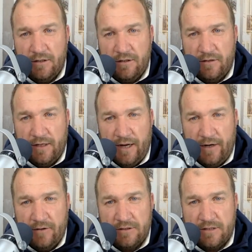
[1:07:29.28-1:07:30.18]
than
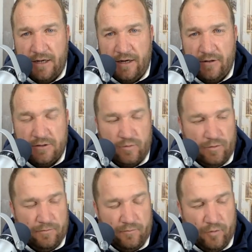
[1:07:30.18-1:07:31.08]
adults. Adults
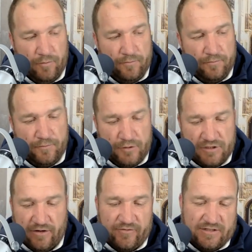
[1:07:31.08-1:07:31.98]
will will push
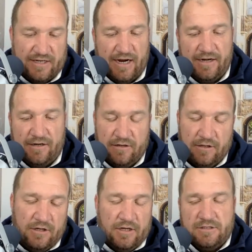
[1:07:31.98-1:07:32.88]
stuff aside and
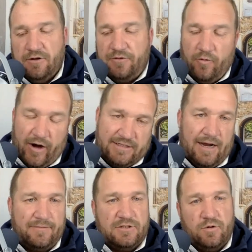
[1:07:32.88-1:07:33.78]
it's not the right
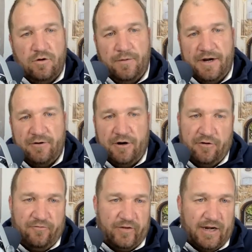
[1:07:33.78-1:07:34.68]
time to talk about it. I
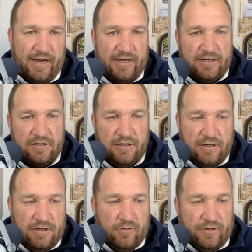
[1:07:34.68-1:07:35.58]
don't feel like it.
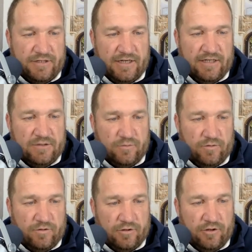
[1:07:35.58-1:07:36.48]
Whereas kids will,
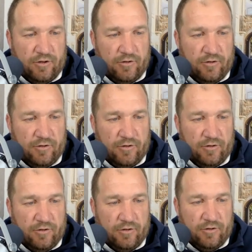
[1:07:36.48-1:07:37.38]
you know, like
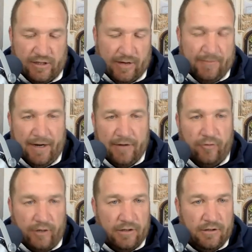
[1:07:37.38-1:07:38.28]
literally, I'm
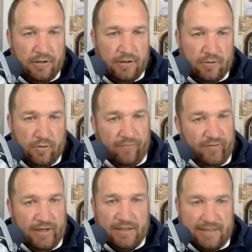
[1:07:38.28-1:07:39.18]
hungry or I'm
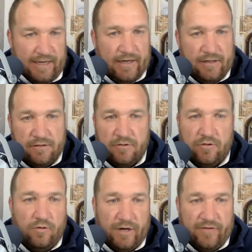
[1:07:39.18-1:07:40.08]
feeling sad
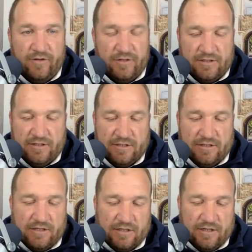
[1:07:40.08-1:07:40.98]
or whatever. It's, it's,
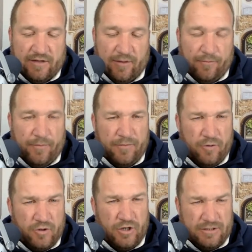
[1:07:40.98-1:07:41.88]
it's it, they're a bit
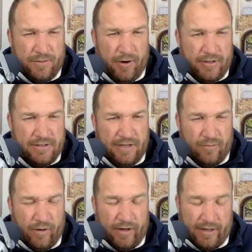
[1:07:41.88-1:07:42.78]
more transparent in that
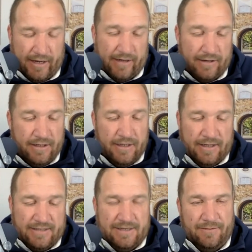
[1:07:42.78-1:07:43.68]
way. And again,
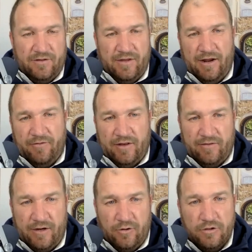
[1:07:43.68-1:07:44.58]
it's something that I think
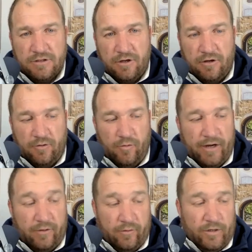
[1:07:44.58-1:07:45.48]
they lose along the way
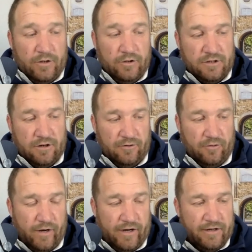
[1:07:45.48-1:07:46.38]
and we lose along the
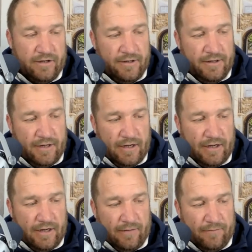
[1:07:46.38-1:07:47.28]
way.
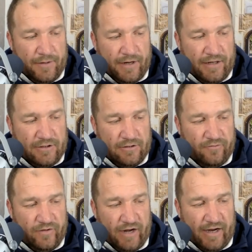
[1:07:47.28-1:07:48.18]
Um, but I do
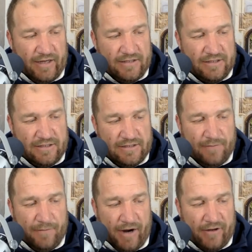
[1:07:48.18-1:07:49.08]
feel like it's it's
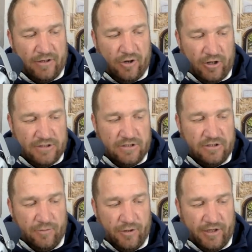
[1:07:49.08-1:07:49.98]
about constant
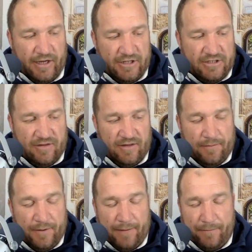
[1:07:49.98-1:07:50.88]
communication and then
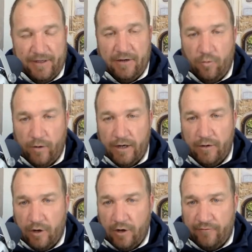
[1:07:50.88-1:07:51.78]
about being aware
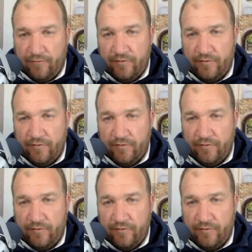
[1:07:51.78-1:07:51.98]
of